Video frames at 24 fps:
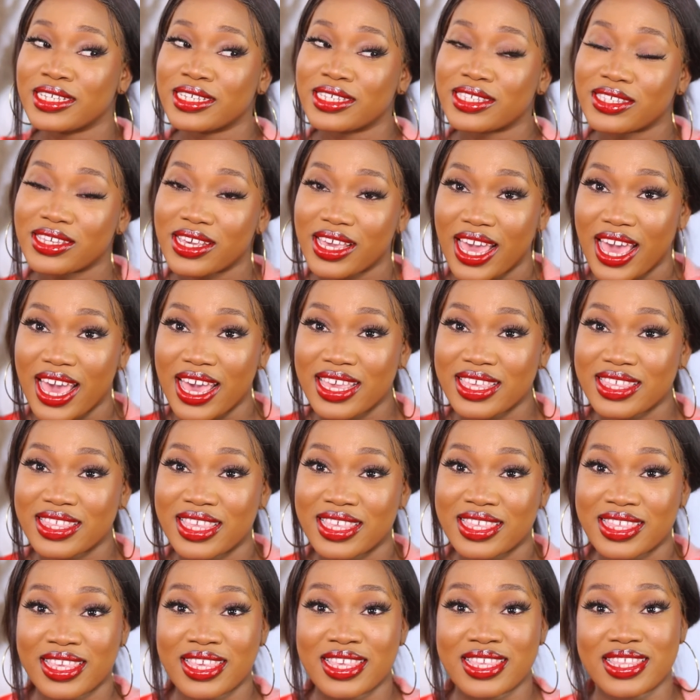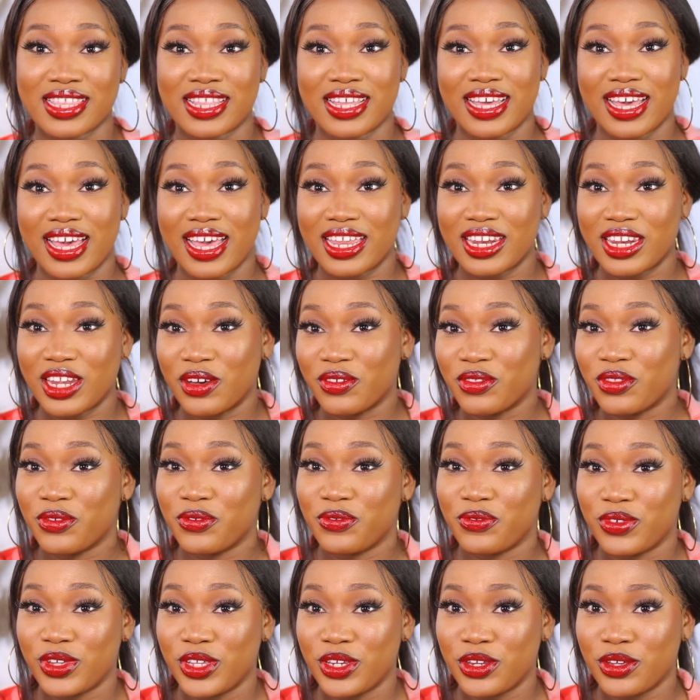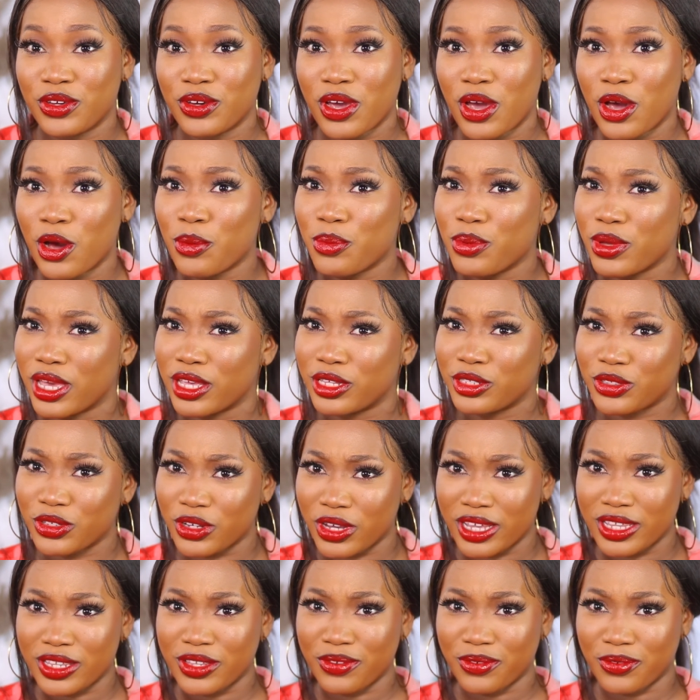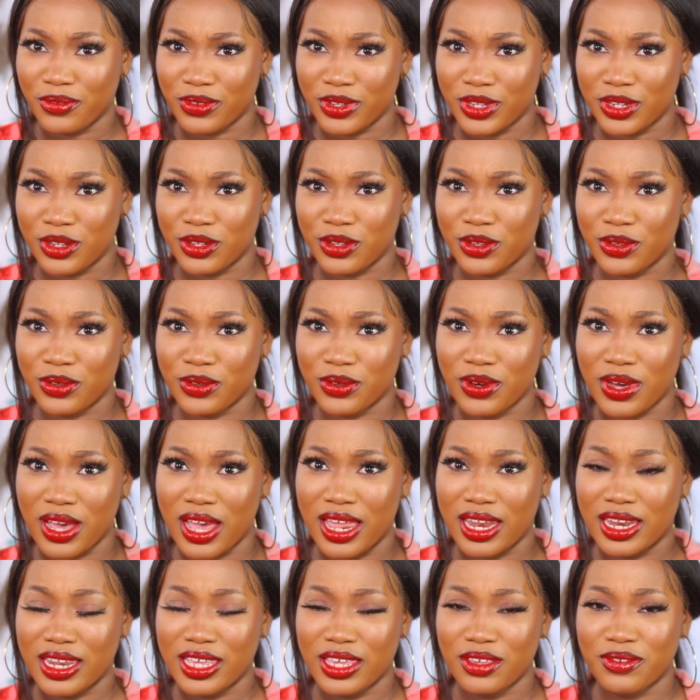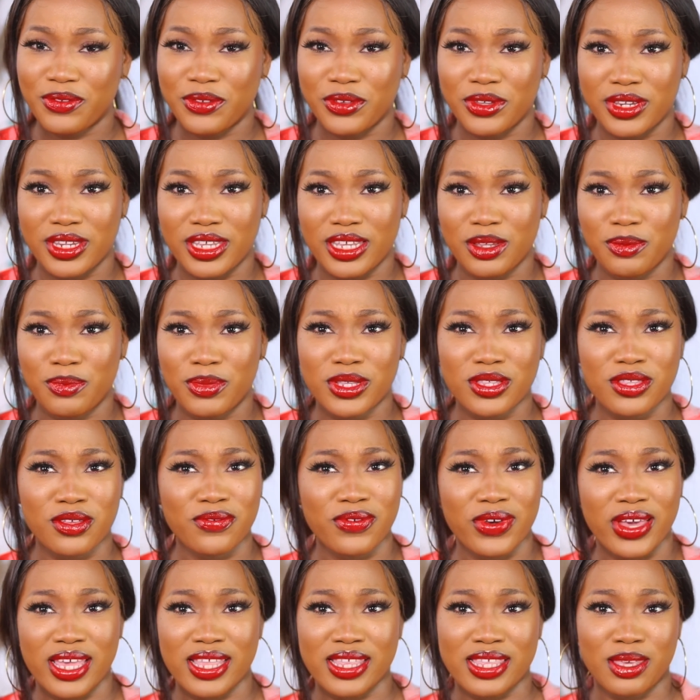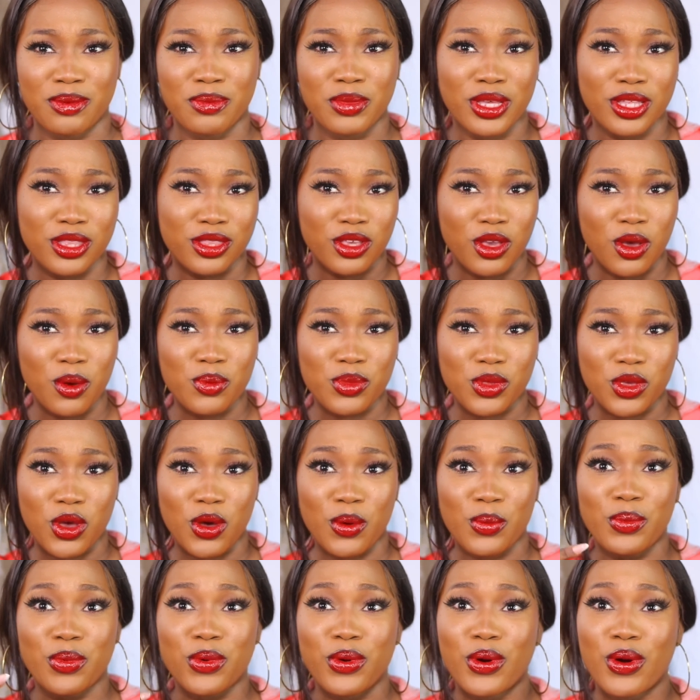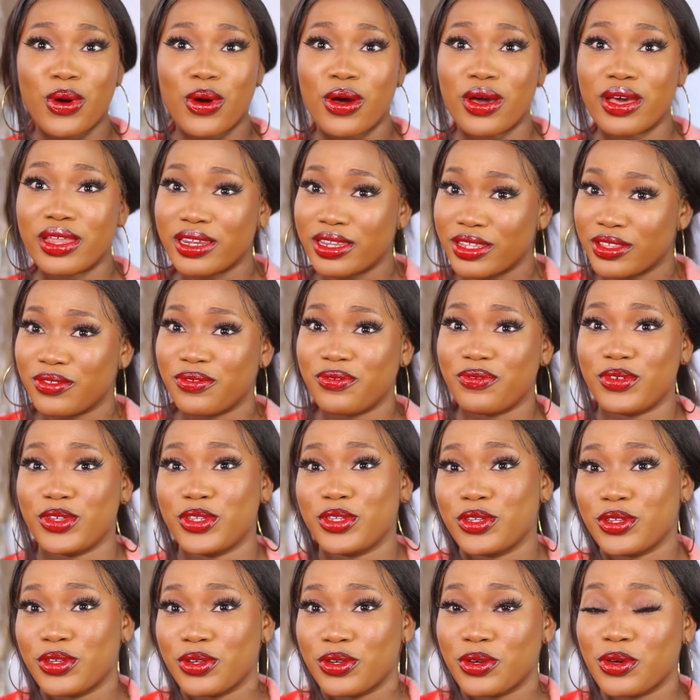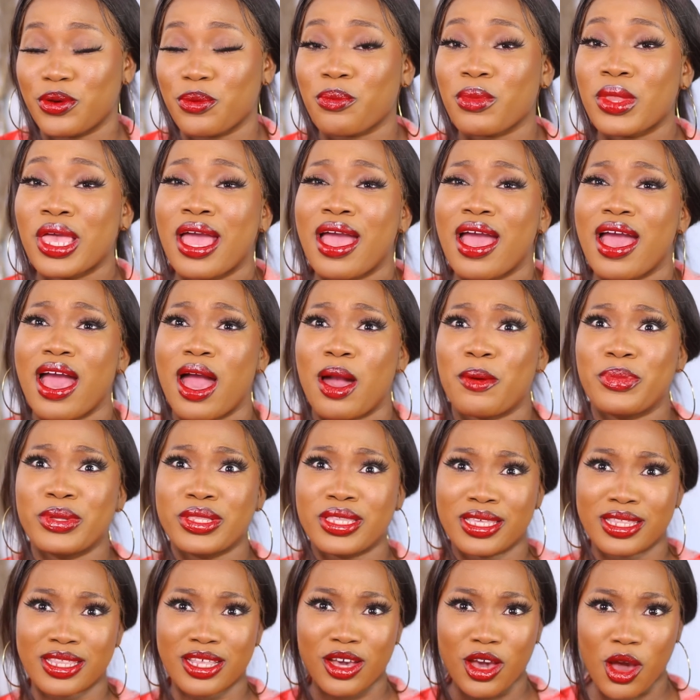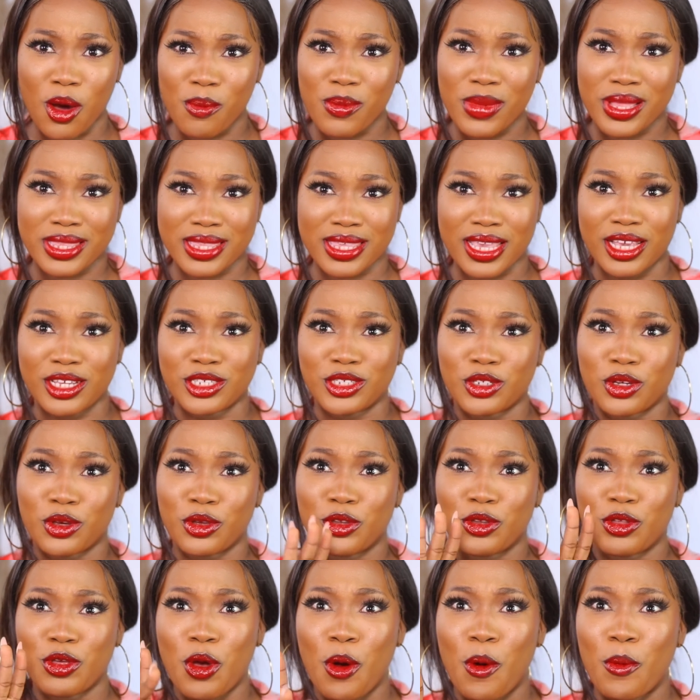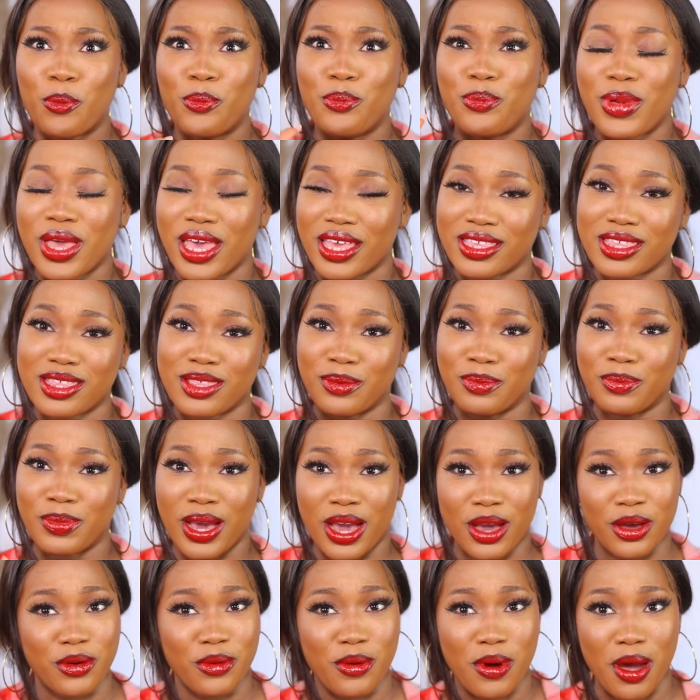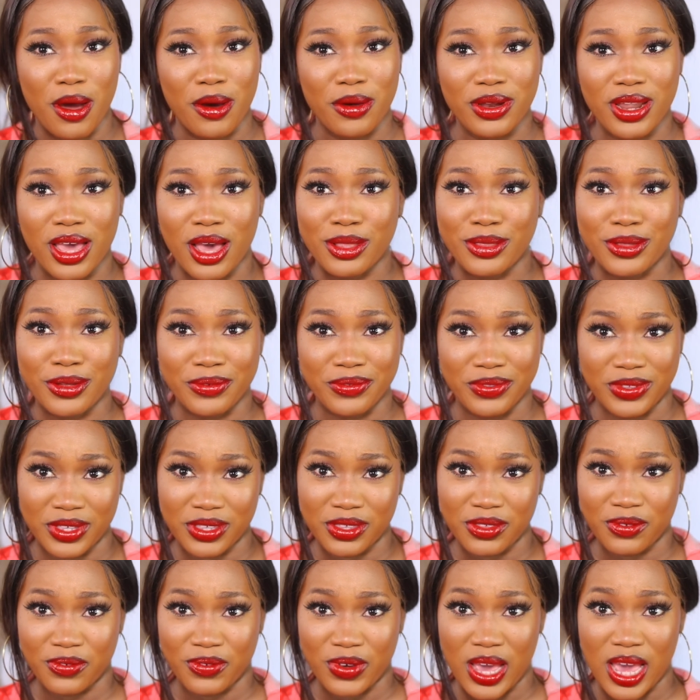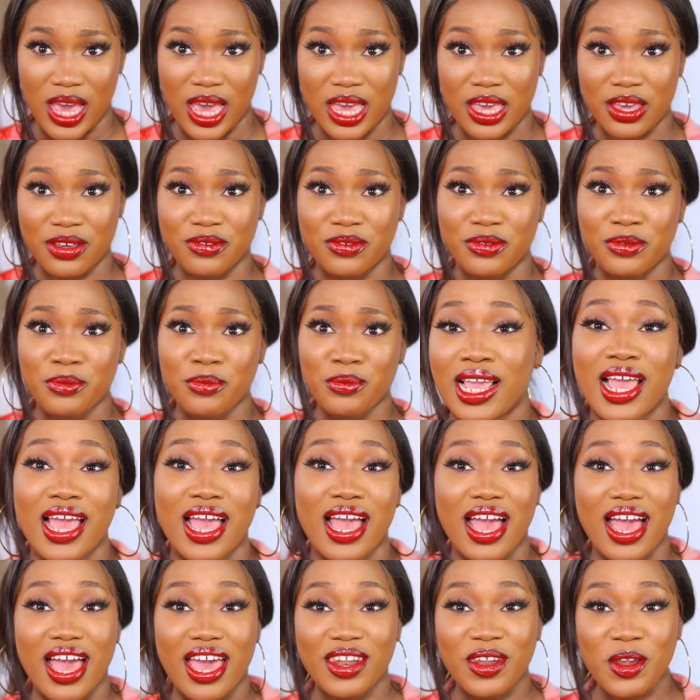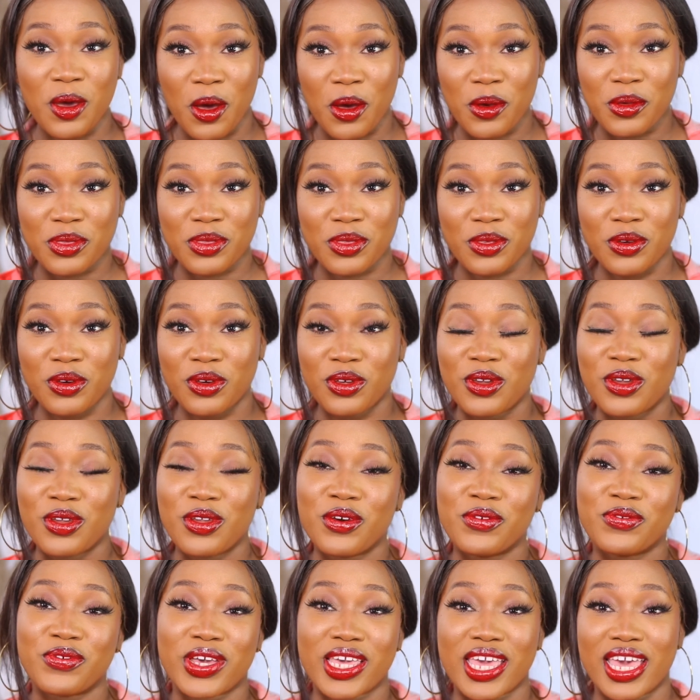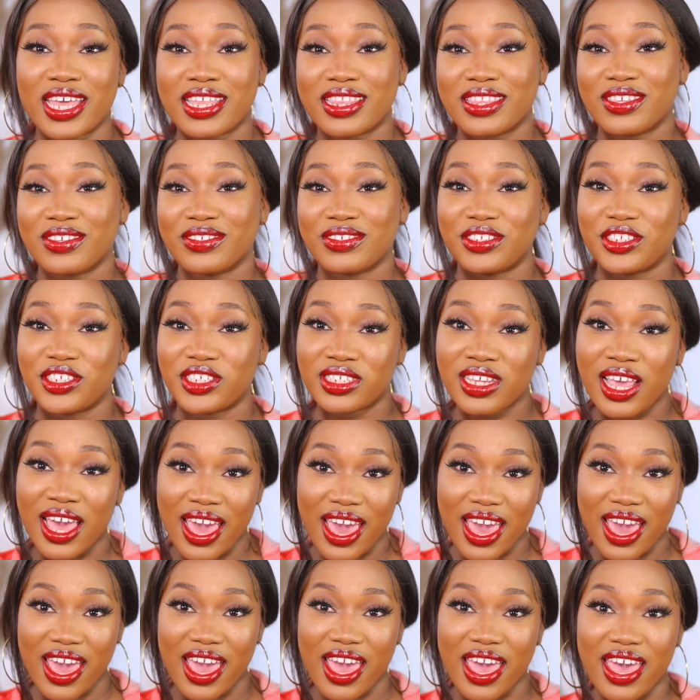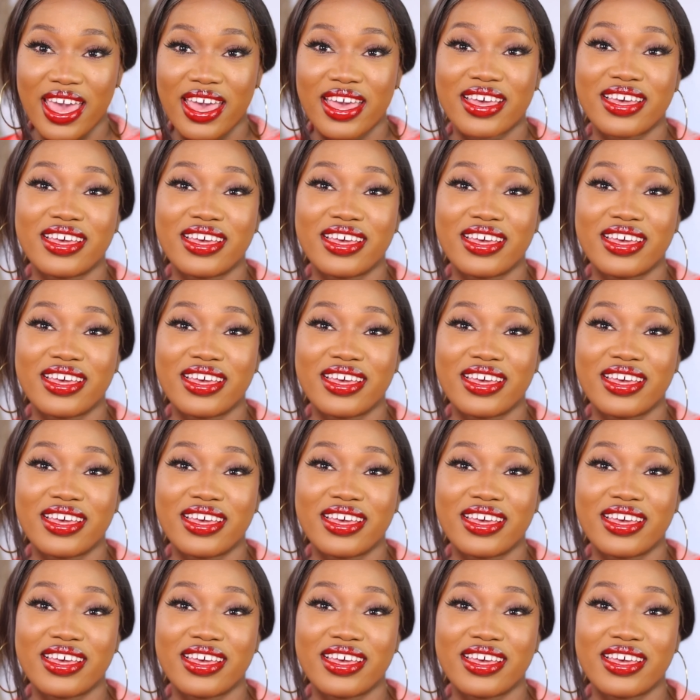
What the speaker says: So guys, this is the end of the video. I hope you enjoyed the video, and if you did, please don't forget to give me a thumbs up on this video and put in the comment section your best background out of these 5. And also don't forget to share,